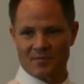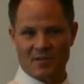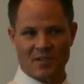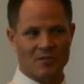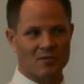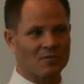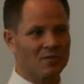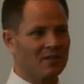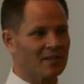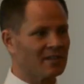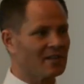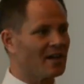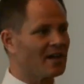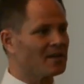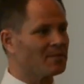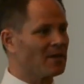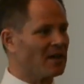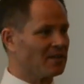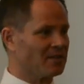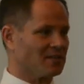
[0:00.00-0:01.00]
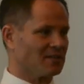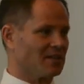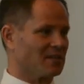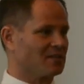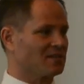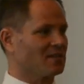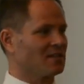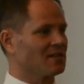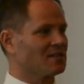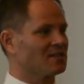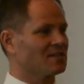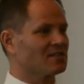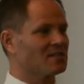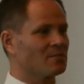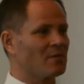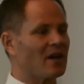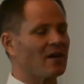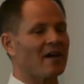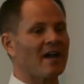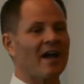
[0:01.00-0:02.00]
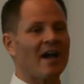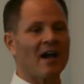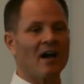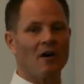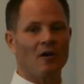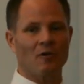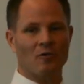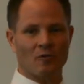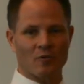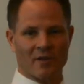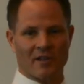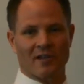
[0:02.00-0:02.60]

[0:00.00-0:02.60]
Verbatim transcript: It's really not about the destination. It's about how